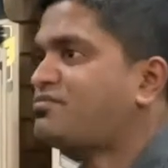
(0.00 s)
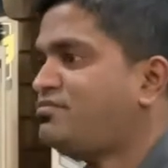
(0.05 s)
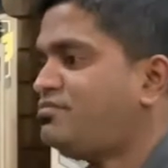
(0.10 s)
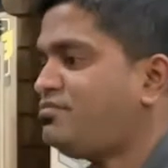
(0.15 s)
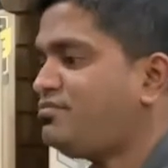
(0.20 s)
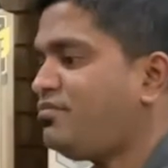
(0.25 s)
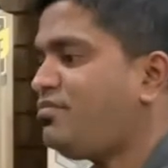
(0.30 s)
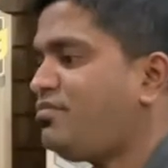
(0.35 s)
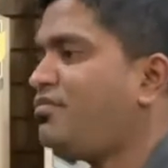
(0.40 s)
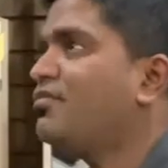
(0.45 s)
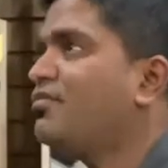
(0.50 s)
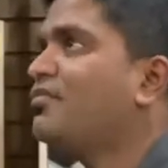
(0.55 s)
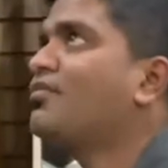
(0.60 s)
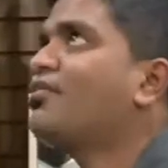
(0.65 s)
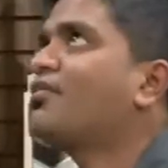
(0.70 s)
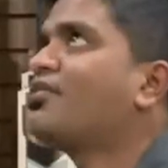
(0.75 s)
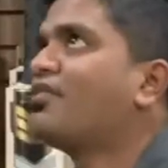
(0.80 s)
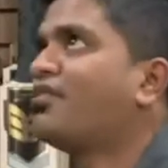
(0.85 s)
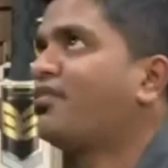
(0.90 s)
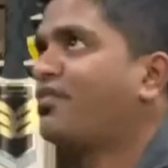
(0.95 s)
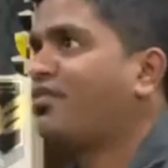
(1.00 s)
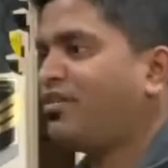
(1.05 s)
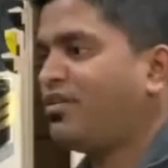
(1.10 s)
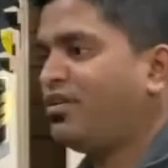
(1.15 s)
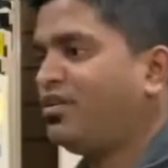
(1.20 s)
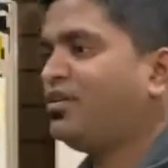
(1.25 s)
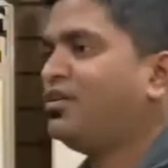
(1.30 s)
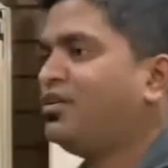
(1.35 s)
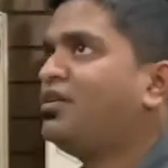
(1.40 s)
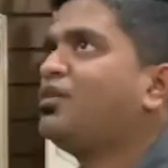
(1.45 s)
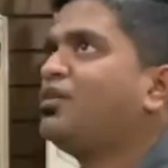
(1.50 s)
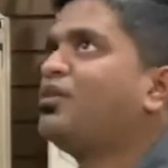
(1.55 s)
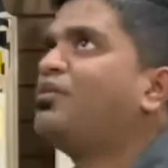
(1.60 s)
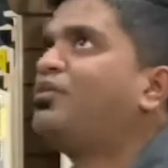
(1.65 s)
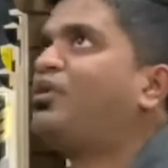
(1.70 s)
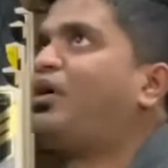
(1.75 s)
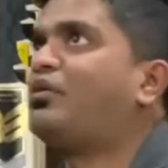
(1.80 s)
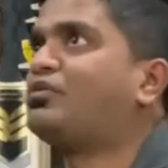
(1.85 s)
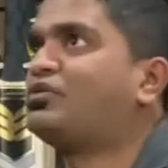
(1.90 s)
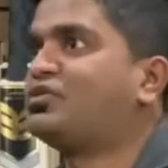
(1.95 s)

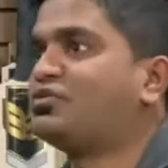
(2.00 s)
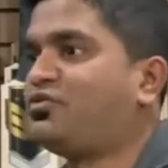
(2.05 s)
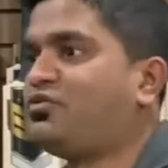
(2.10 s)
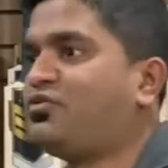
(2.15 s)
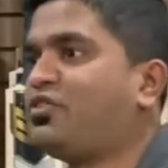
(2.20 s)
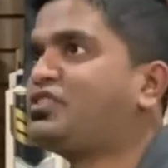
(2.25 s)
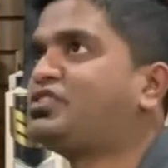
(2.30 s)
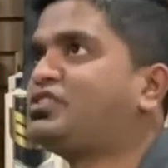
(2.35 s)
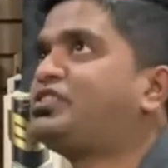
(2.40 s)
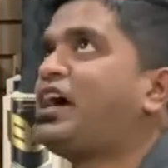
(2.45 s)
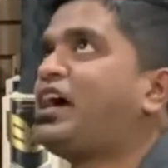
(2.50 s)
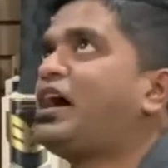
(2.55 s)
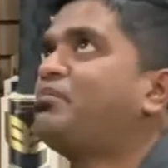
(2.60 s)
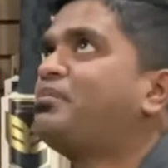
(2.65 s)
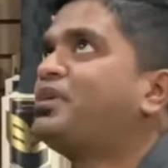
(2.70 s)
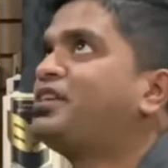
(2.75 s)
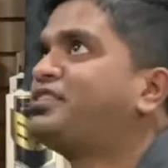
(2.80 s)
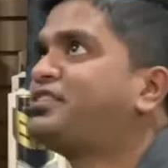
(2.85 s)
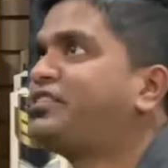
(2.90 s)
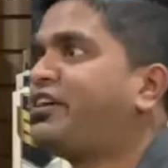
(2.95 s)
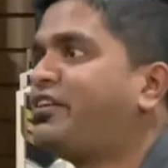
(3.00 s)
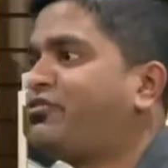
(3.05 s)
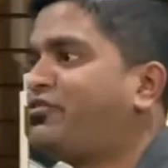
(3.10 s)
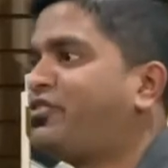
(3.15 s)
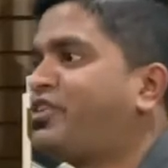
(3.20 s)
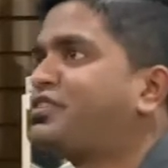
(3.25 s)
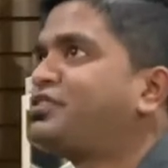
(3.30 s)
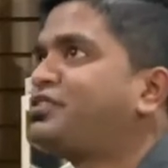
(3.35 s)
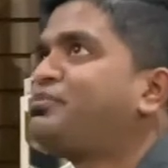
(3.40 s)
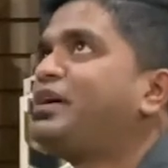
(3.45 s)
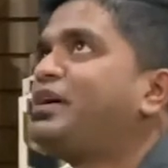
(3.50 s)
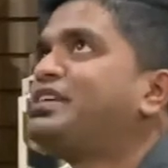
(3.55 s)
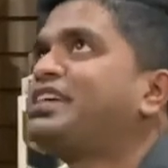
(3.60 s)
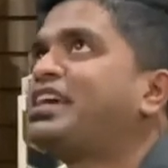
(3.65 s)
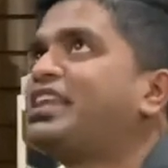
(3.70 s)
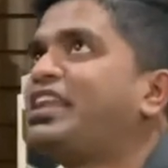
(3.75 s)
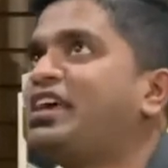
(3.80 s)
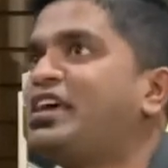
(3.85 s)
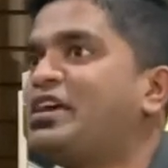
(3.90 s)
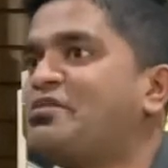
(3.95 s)
Wow, the first tap itself is
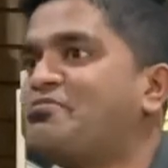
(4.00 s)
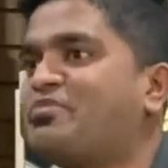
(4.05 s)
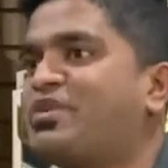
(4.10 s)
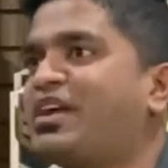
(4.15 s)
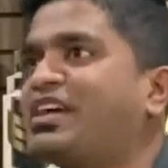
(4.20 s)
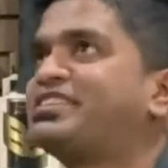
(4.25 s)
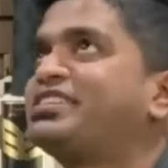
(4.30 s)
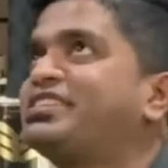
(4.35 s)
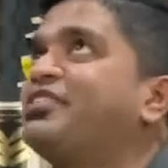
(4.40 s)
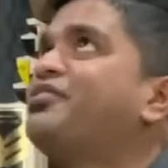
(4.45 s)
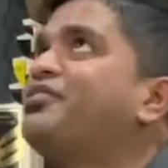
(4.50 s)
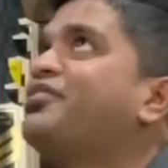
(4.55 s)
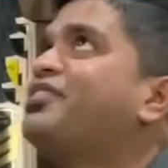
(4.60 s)
basically impressive.